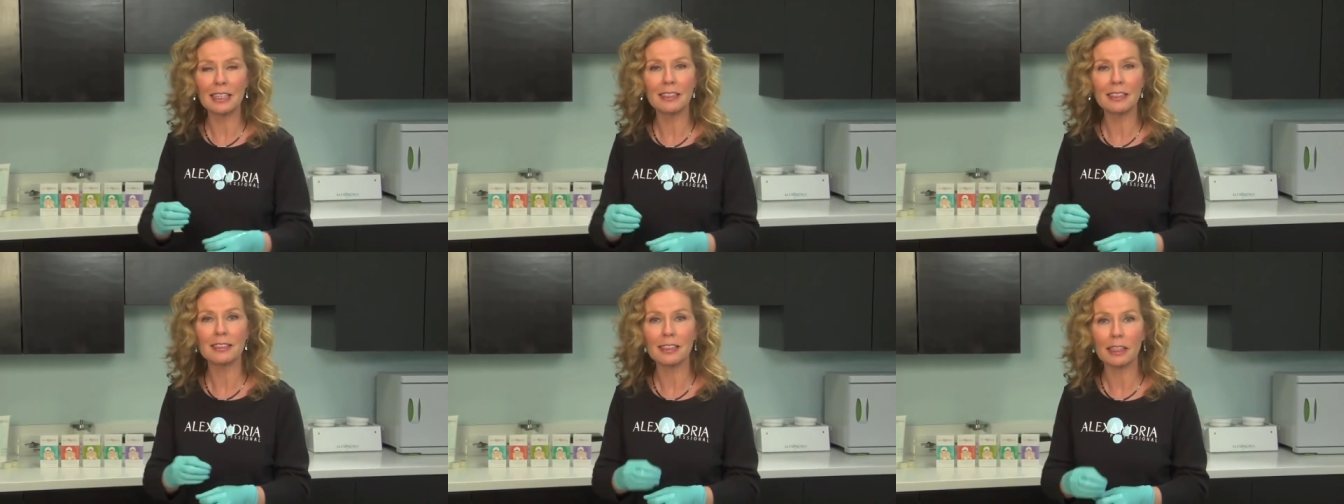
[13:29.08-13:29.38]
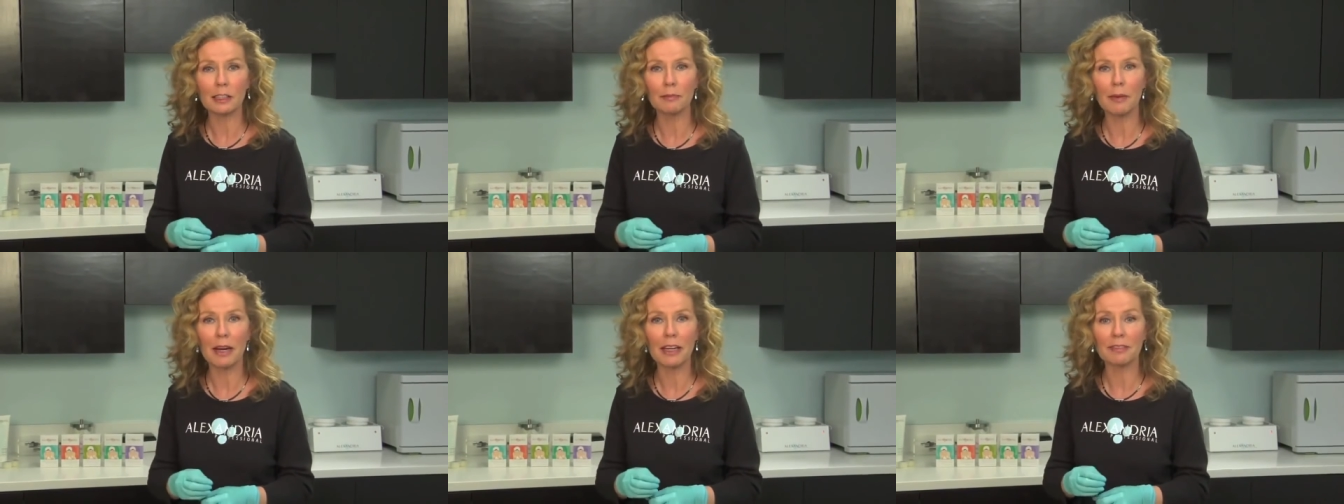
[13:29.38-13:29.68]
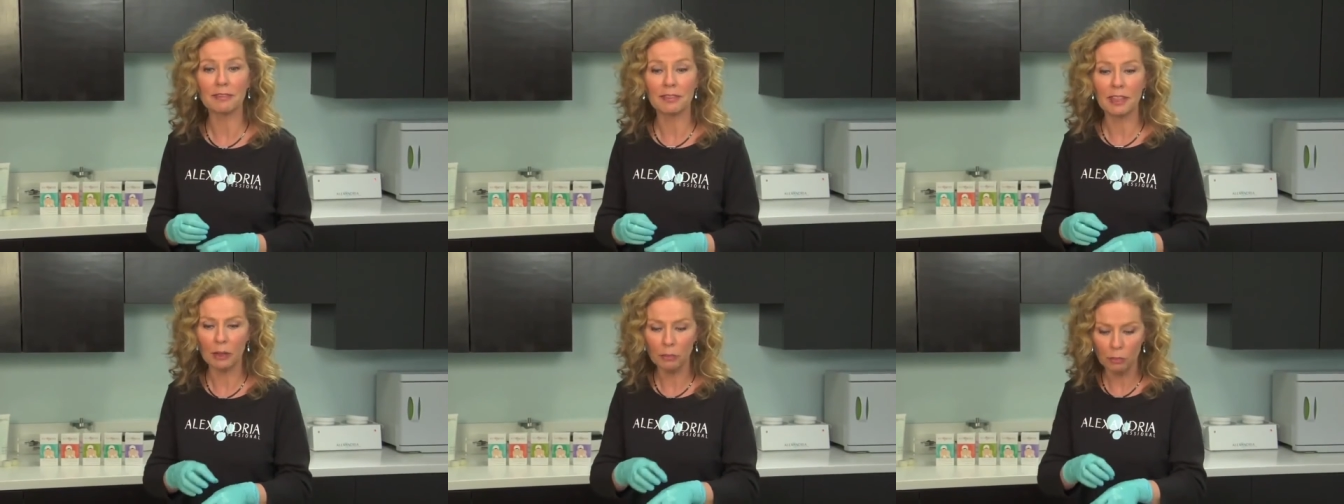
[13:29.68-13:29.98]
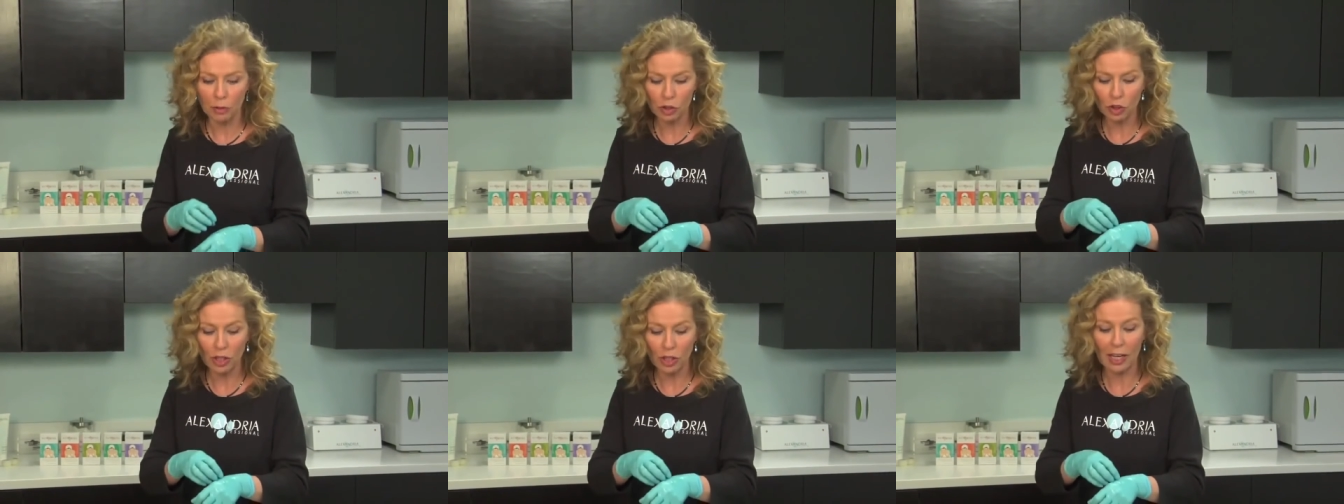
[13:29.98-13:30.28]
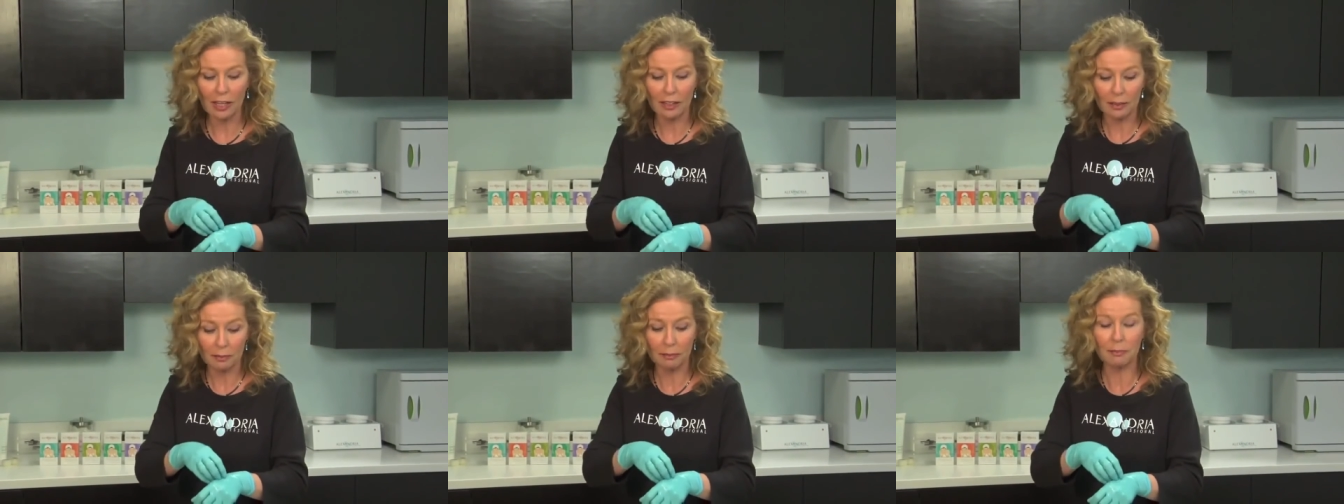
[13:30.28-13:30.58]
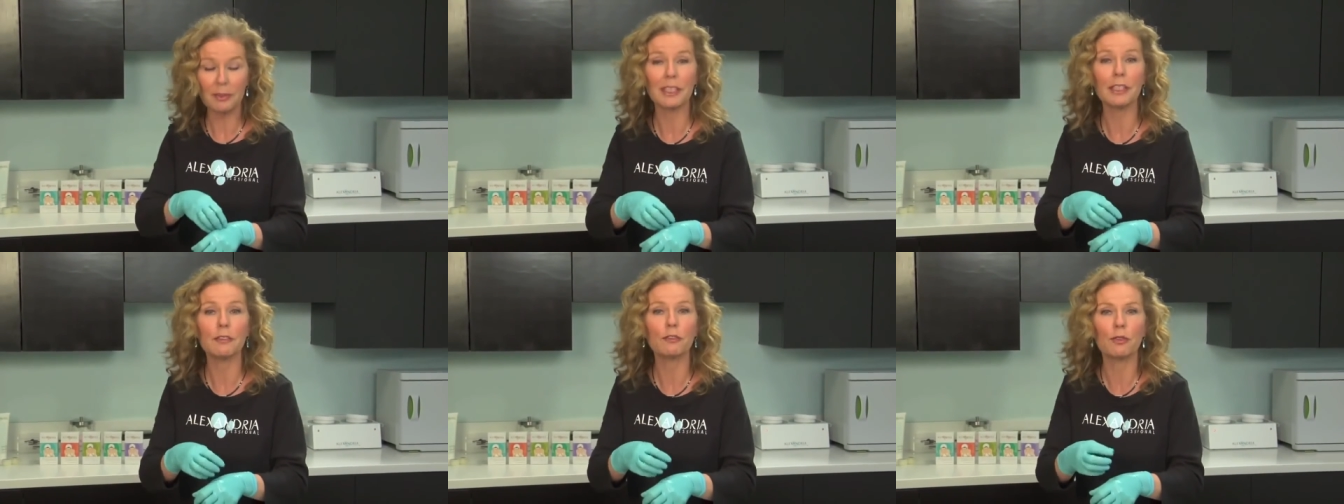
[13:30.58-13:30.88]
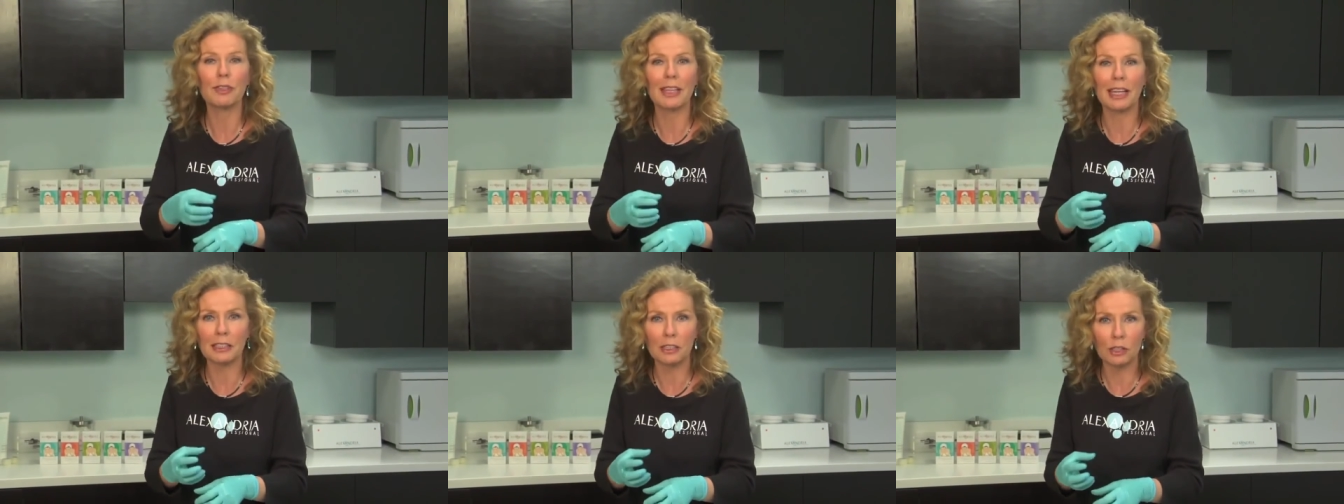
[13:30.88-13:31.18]
insect might have done, which gives
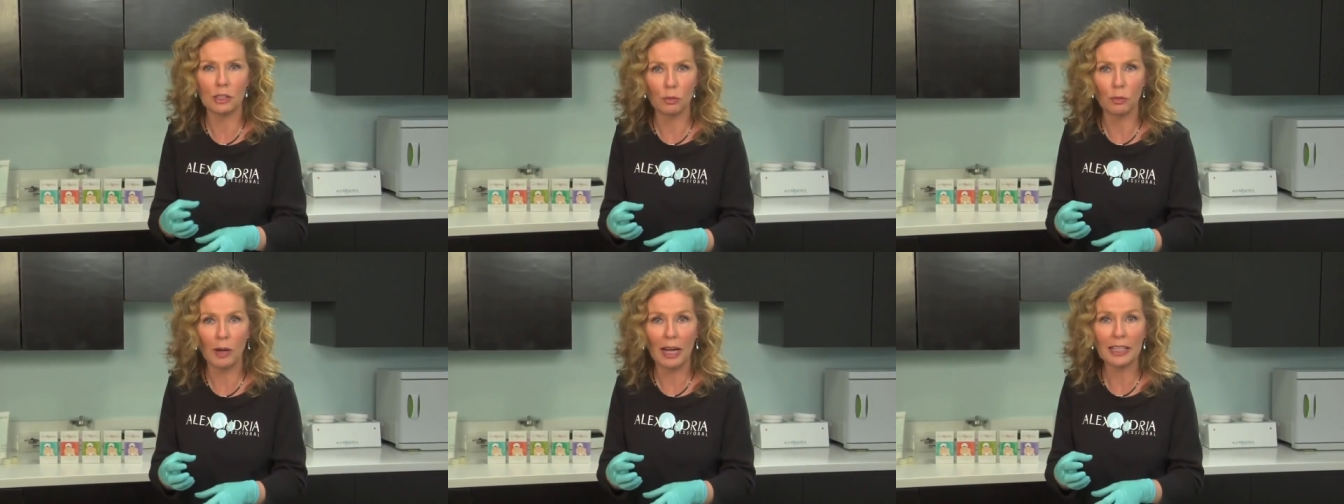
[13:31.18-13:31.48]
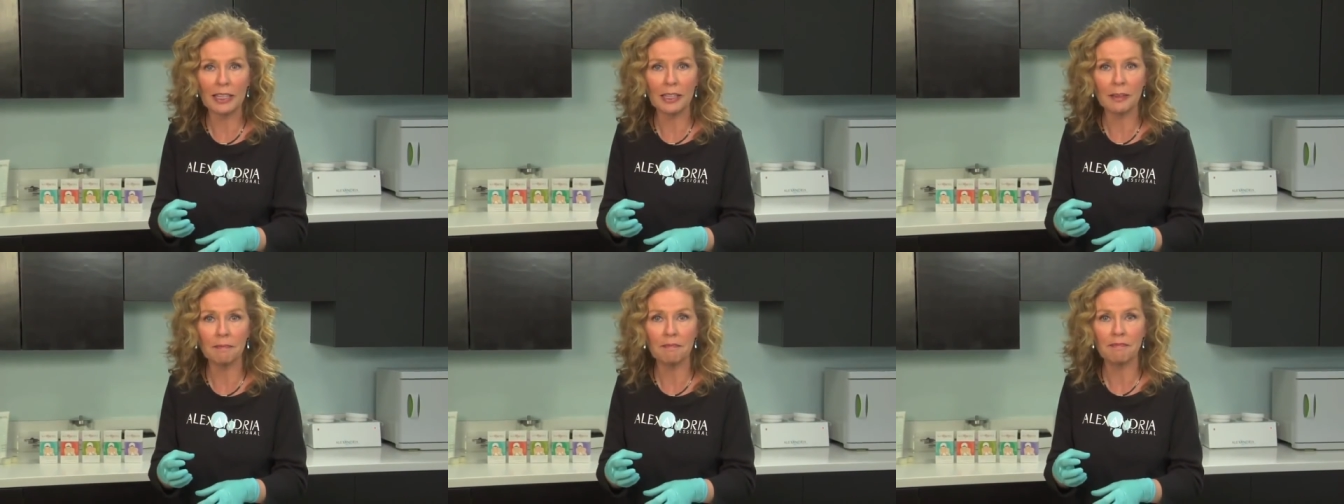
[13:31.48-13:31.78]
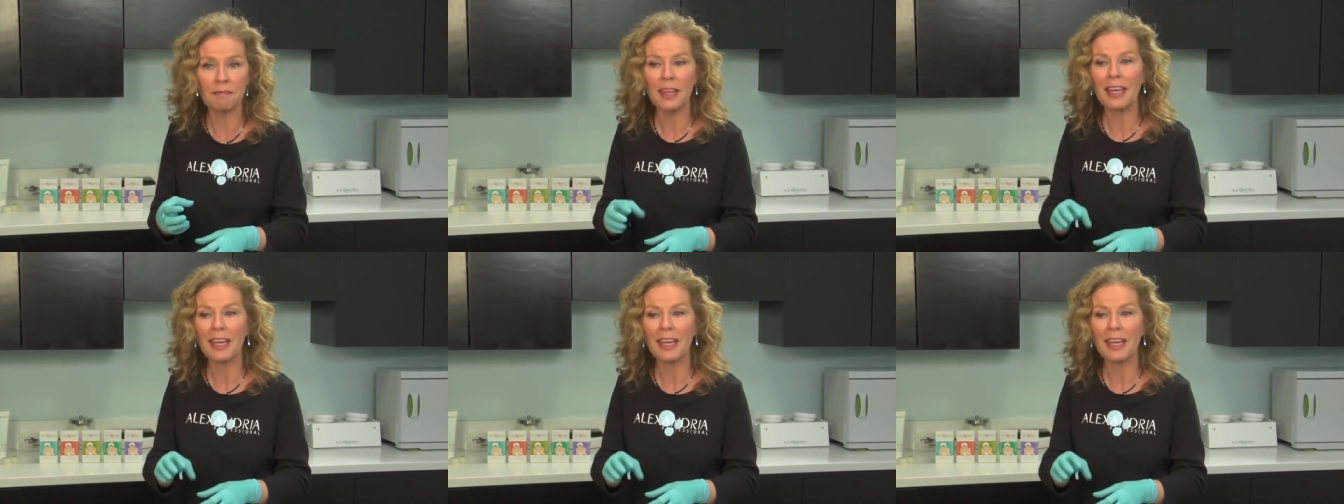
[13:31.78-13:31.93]
you that swelling,